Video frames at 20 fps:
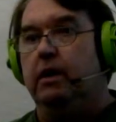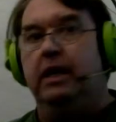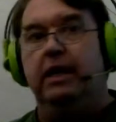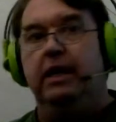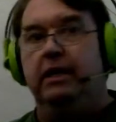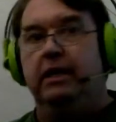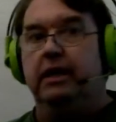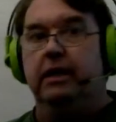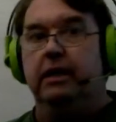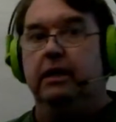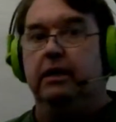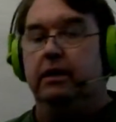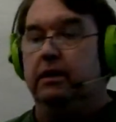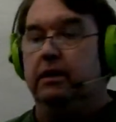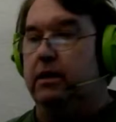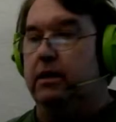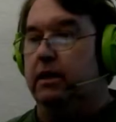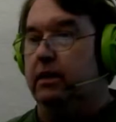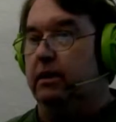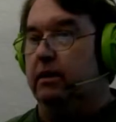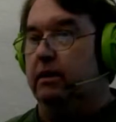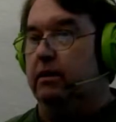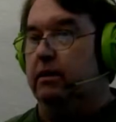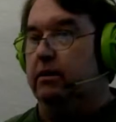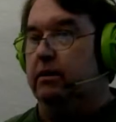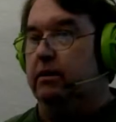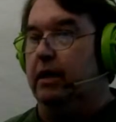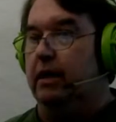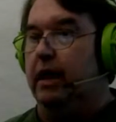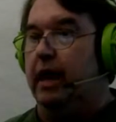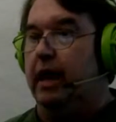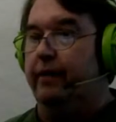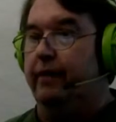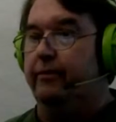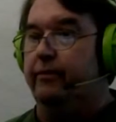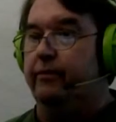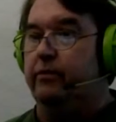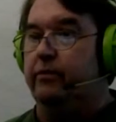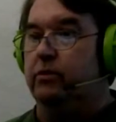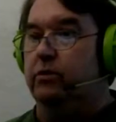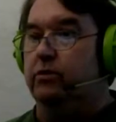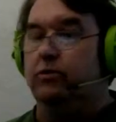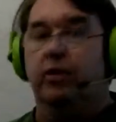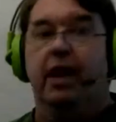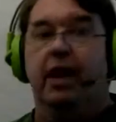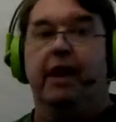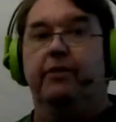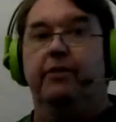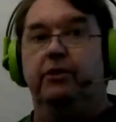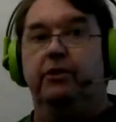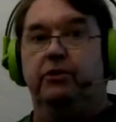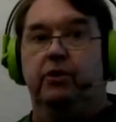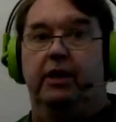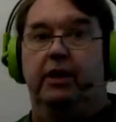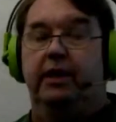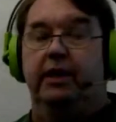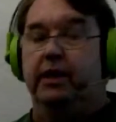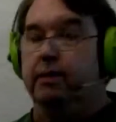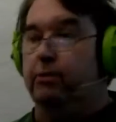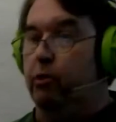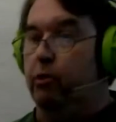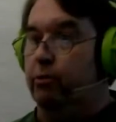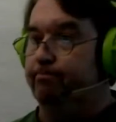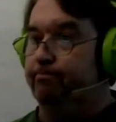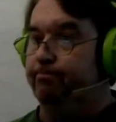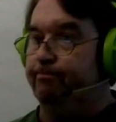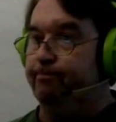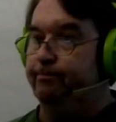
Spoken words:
he didn't have to drive a truck anymore.